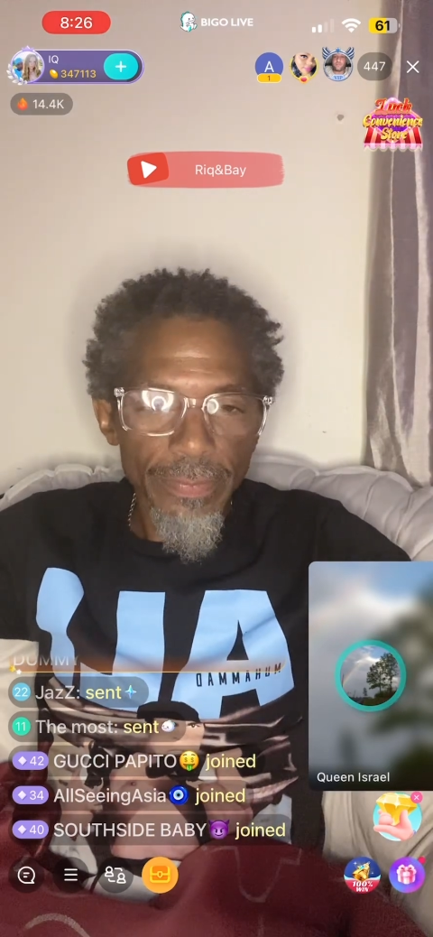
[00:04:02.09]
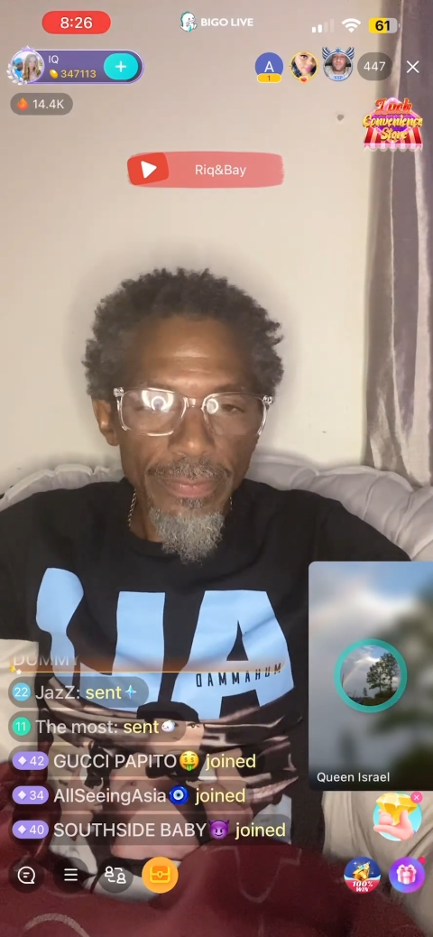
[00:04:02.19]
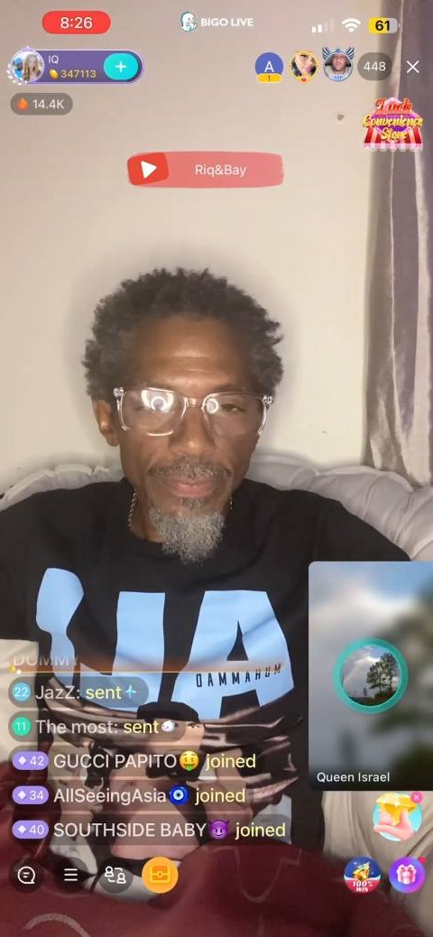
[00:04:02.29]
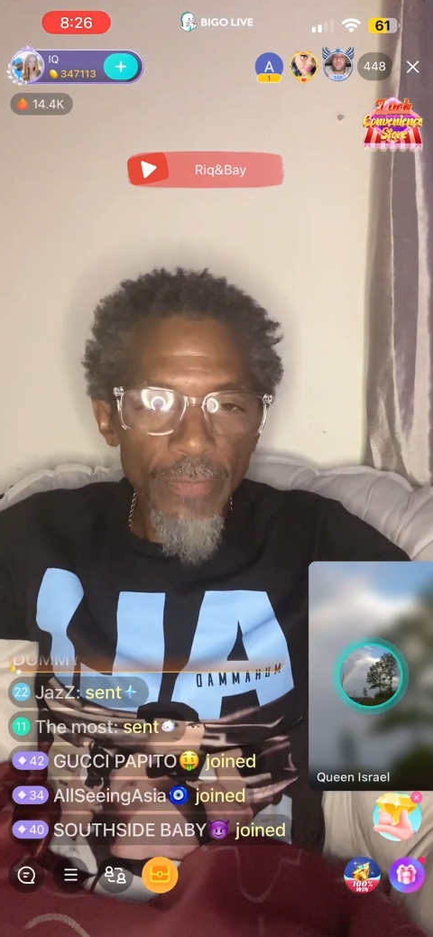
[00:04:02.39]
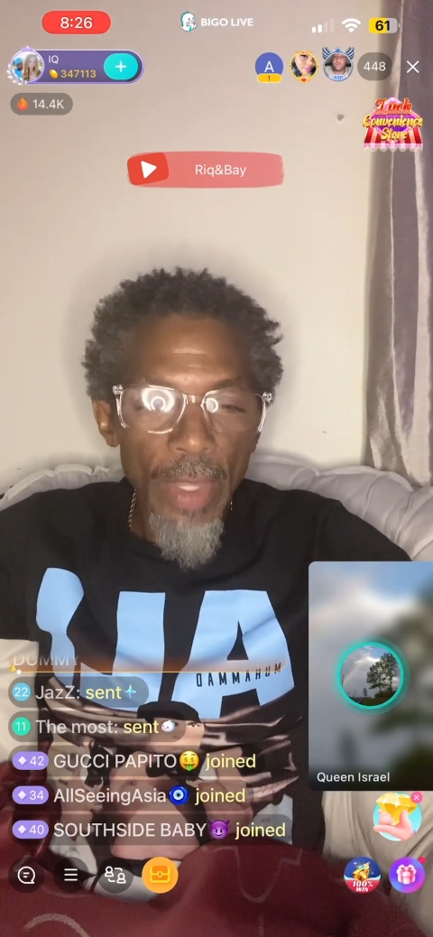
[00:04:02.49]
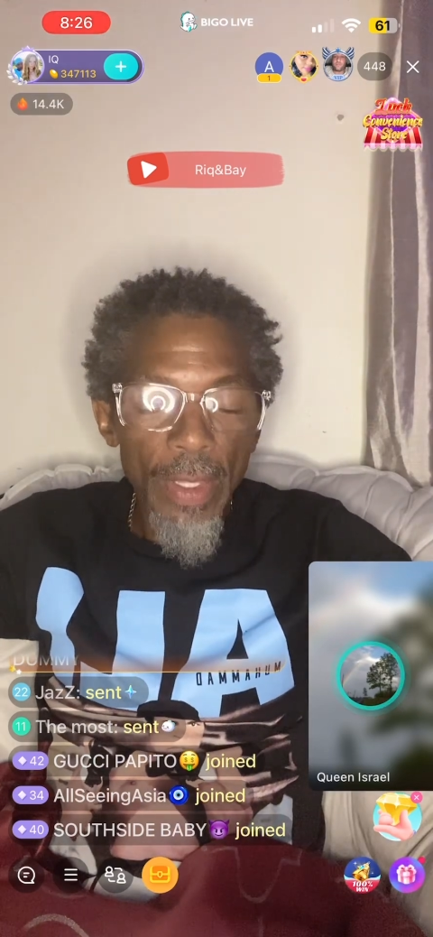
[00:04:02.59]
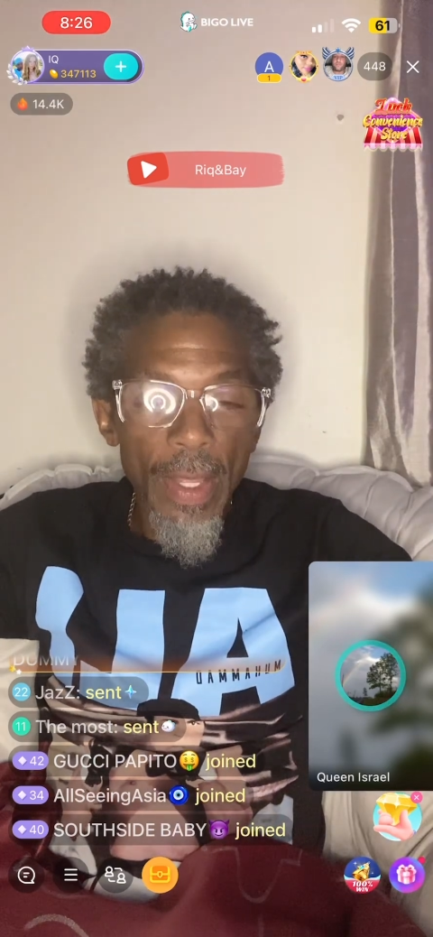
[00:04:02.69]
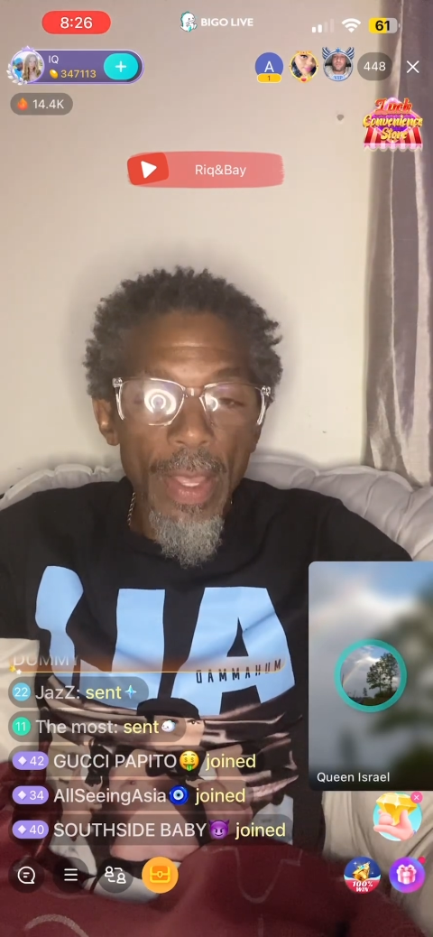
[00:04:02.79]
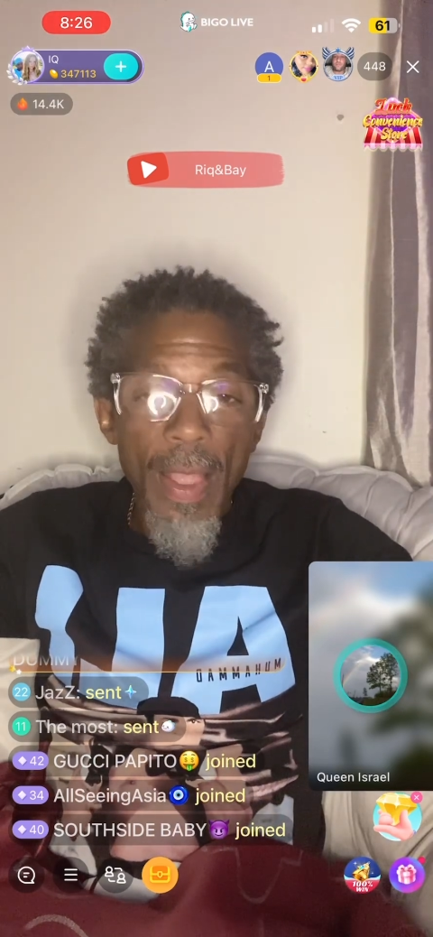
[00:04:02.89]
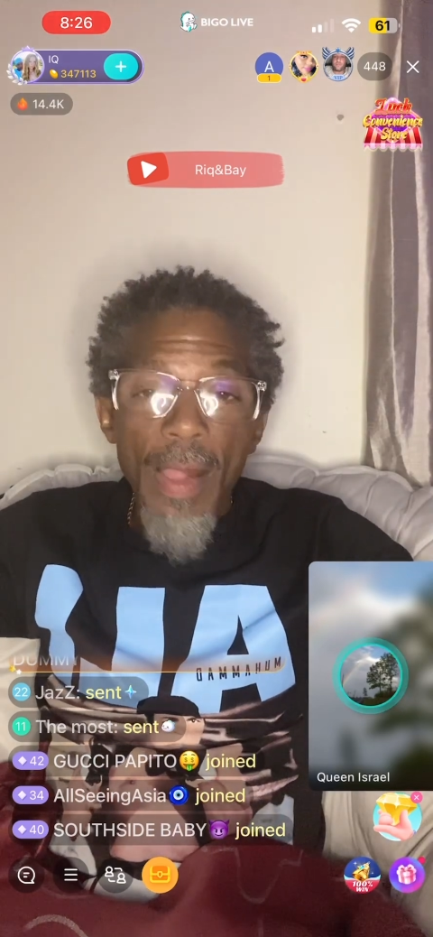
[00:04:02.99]
Thank
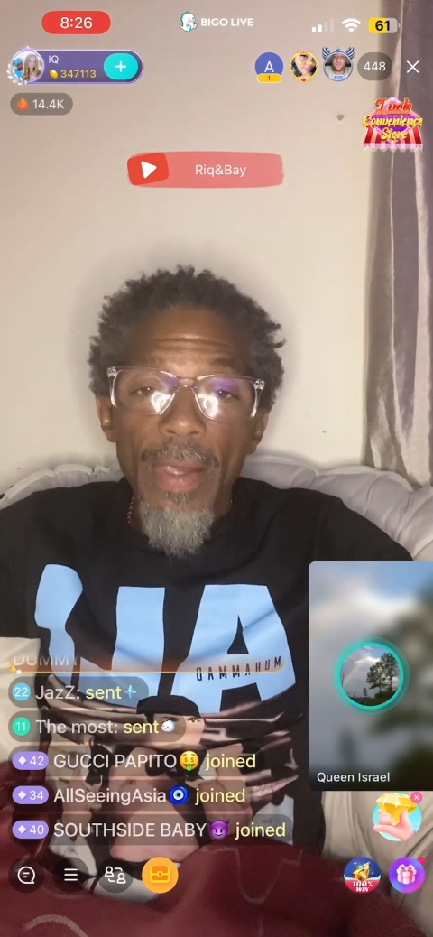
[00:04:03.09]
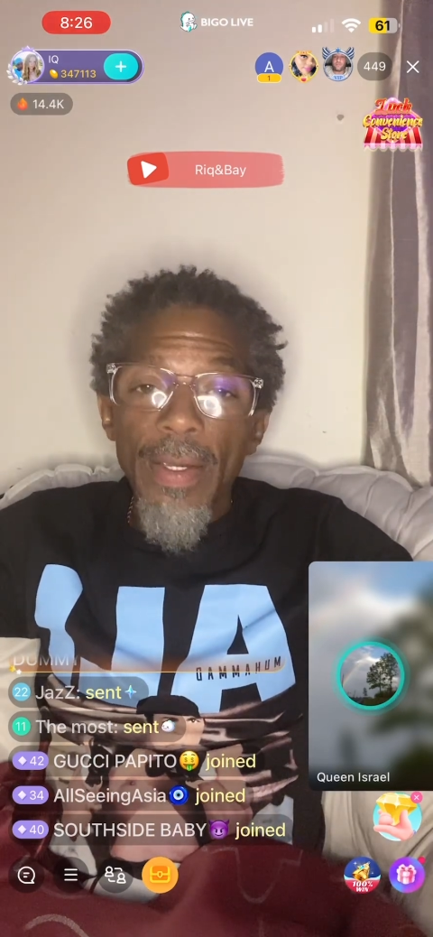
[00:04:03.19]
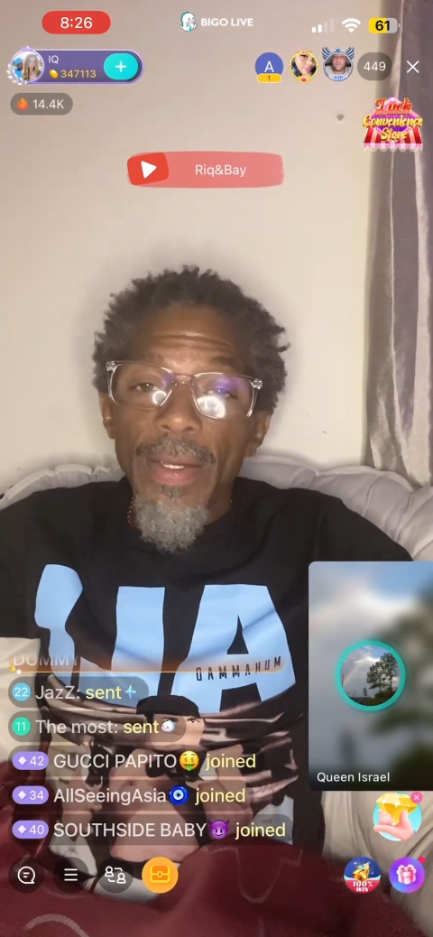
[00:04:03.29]
you, thank you.